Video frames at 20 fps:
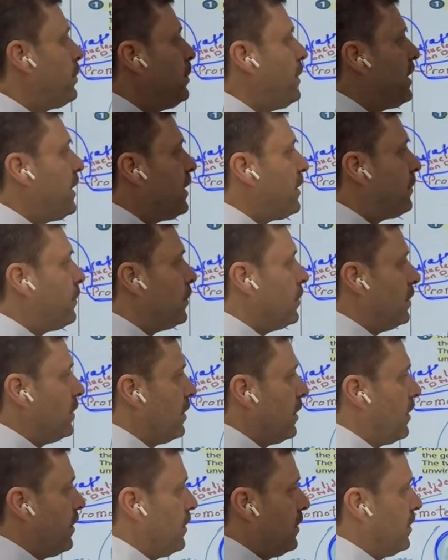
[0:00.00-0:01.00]
But be
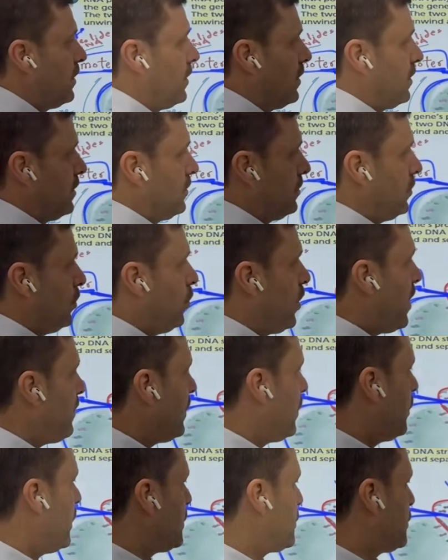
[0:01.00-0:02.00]
careful. We
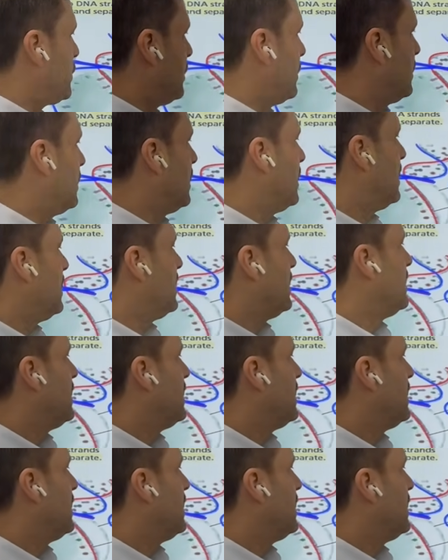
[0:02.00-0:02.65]
have a question.